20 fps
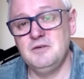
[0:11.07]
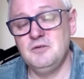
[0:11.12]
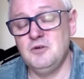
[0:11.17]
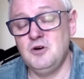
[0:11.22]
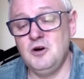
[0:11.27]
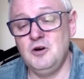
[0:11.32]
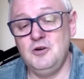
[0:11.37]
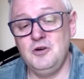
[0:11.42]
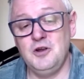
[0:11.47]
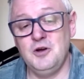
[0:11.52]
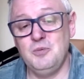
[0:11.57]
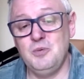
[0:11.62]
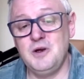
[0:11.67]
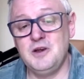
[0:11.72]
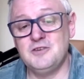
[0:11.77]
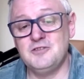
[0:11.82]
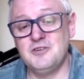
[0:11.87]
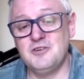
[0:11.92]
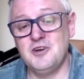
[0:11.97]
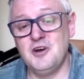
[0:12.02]
Only a week
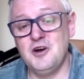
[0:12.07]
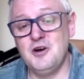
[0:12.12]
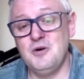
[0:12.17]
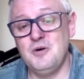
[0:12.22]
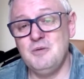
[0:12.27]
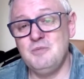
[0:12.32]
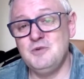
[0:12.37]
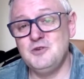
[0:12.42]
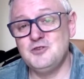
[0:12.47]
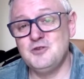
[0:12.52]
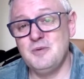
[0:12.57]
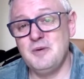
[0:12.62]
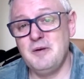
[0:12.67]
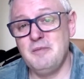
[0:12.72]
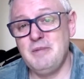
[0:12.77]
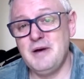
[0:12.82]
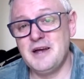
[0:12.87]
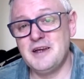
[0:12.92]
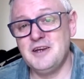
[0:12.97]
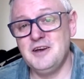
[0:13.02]
to go and we should be
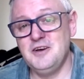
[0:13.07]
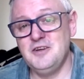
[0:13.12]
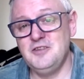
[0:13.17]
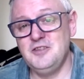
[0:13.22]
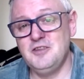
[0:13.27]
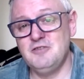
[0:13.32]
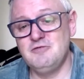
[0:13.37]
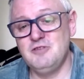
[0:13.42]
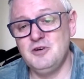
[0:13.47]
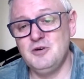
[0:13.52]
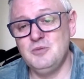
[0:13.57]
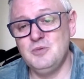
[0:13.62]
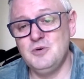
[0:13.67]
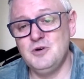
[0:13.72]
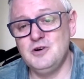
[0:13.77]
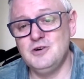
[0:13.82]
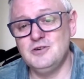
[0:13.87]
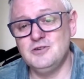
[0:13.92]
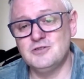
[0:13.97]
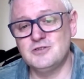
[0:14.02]
back in the real
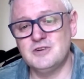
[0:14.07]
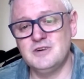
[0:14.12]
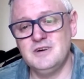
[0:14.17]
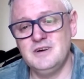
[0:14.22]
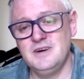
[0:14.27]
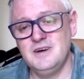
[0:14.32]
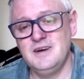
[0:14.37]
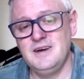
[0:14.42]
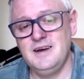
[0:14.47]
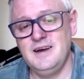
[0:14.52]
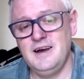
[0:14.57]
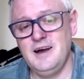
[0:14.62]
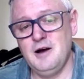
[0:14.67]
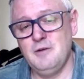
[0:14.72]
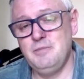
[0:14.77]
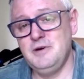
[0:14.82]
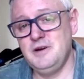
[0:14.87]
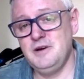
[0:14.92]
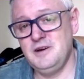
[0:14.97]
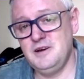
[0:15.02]
world,
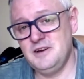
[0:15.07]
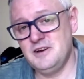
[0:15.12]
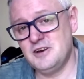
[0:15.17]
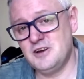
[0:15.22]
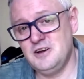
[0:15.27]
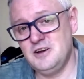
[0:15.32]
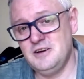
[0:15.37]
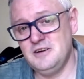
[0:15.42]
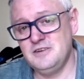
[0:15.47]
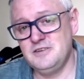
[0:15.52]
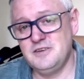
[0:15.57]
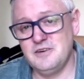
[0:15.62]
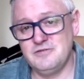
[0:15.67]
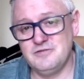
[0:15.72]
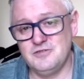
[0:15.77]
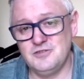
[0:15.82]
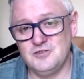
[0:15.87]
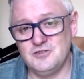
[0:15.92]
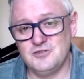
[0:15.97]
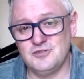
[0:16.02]
albeit in a kind of
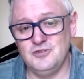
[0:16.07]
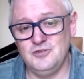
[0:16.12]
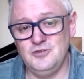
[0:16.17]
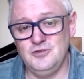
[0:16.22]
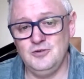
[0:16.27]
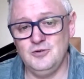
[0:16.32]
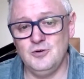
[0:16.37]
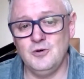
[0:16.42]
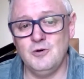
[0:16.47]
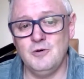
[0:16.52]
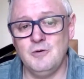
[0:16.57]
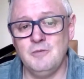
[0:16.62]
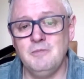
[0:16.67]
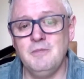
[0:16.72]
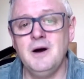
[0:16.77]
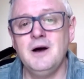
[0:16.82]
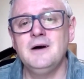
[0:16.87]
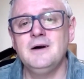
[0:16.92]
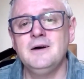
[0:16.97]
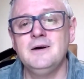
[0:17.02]
different
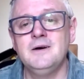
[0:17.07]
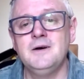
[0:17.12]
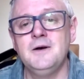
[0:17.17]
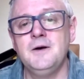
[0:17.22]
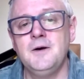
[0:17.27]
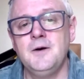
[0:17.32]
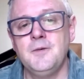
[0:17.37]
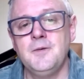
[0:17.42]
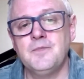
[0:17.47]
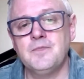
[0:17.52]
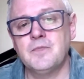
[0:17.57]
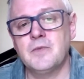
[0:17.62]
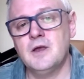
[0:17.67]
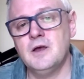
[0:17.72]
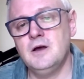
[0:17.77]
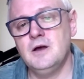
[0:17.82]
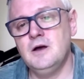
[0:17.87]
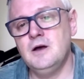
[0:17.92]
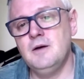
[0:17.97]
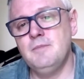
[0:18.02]
norm.
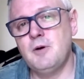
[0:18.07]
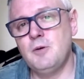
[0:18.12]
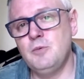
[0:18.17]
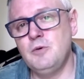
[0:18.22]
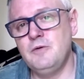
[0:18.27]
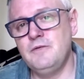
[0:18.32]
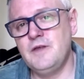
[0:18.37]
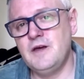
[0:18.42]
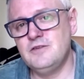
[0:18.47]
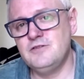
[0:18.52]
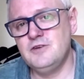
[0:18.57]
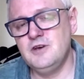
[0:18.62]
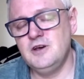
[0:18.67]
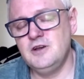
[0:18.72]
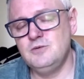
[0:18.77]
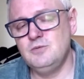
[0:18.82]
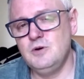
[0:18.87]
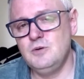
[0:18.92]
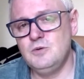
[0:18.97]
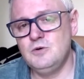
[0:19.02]
But with that
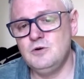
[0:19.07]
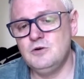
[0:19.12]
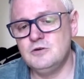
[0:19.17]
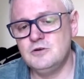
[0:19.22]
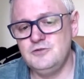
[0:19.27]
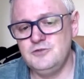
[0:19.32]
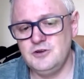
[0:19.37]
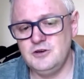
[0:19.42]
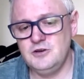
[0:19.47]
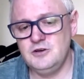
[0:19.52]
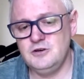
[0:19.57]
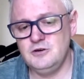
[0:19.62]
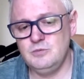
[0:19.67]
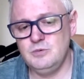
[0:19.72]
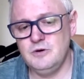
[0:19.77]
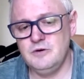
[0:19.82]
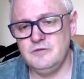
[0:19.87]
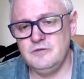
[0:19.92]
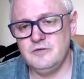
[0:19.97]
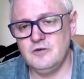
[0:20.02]
said, we will continue
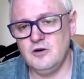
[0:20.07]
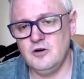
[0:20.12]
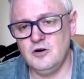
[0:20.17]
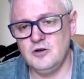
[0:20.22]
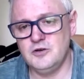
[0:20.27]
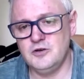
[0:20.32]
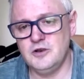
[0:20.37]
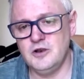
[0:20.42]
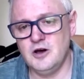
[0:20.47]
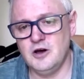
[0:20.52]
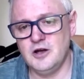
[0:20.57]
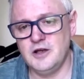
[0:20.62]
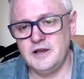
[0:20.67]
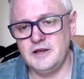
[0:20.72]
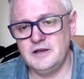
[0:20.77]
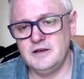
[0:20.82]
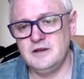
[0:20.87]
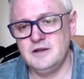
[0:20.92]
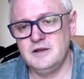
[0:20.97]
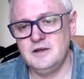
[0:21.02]
with
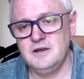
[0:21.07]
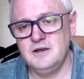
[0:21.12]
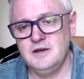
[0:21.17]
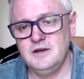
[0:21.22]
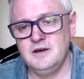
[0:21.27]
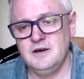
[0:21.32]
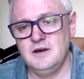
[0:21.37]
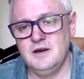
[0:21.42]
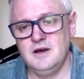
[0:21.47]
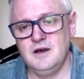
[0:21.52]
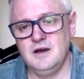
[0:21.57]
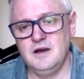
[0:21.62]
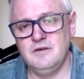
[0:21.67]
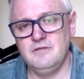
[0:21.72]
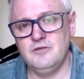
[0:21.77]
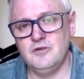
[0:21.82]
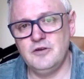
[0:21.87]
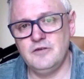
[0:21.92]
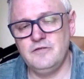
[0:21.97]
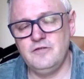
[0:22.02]
online
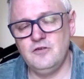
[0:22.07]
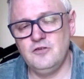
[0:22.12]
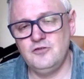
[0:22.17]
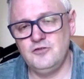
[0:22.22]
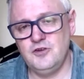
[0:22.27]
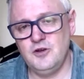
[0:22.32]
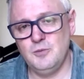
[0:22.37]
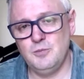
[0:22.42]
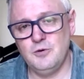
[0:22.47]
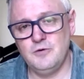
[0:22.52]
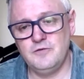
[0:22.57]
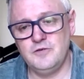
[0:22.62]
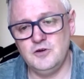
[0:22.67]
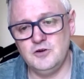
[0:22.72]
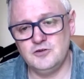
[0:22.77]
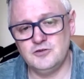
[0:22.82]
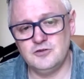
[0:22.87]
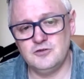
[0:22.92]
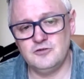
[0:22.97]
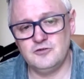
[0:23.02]
for the foreseeable
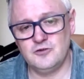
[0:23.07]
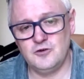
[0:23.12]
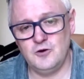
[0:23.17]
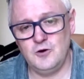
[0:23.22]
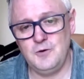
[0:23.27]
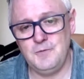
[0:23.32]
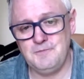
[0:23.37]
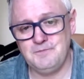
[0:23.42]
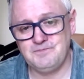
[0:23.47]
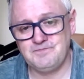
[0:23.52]
future too.